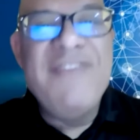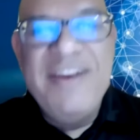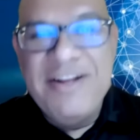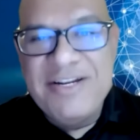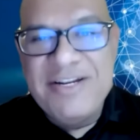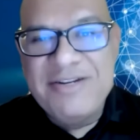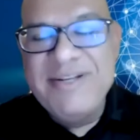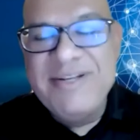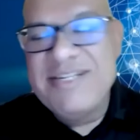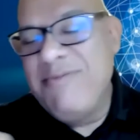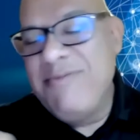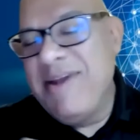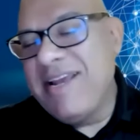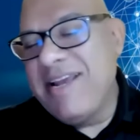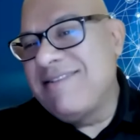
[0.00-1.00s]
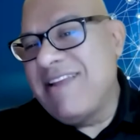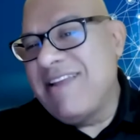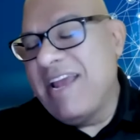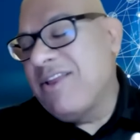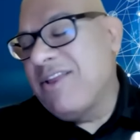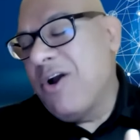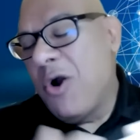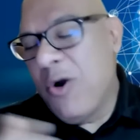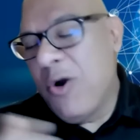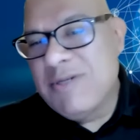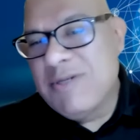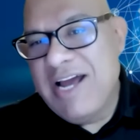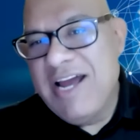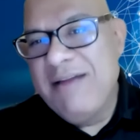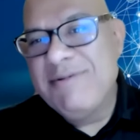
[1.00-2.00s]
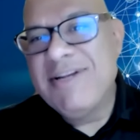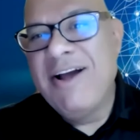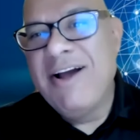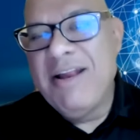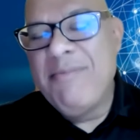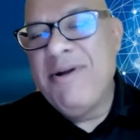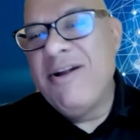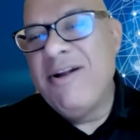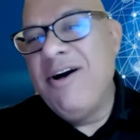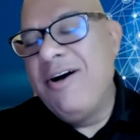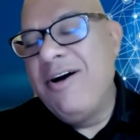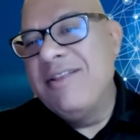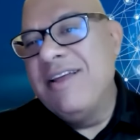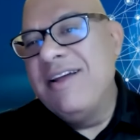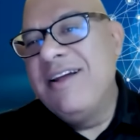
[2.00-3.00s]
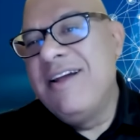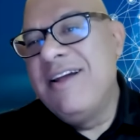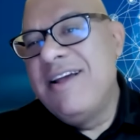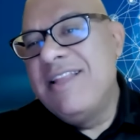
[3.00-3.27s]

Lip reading: of industries, so we can take the whole time talking about all the